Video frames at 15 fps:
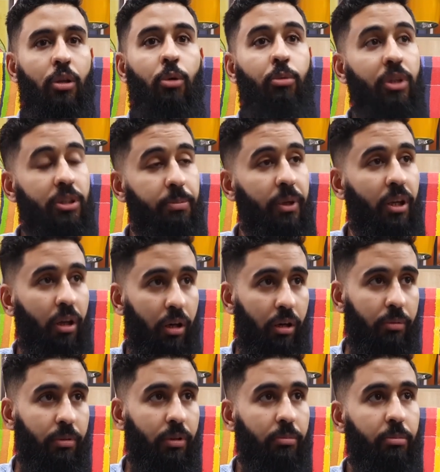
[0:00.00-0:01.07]
we speak
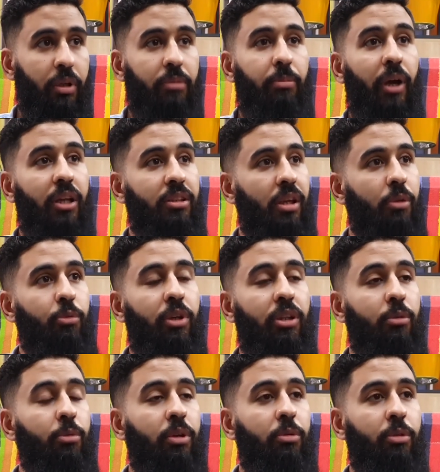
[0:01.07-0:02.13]
Arabic. But back then,
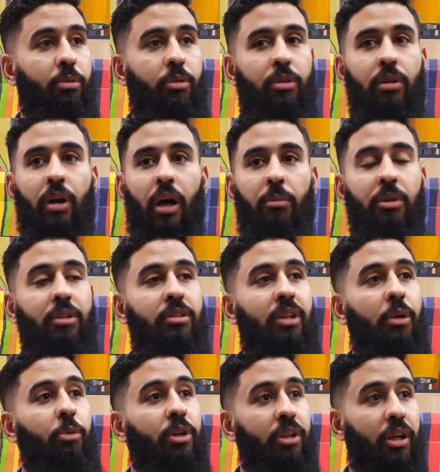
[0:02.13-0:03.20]
they
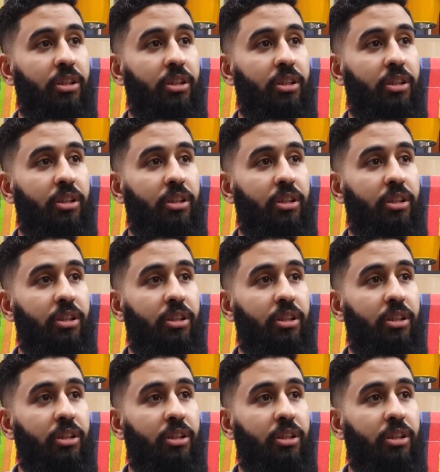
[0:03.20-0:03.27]
were not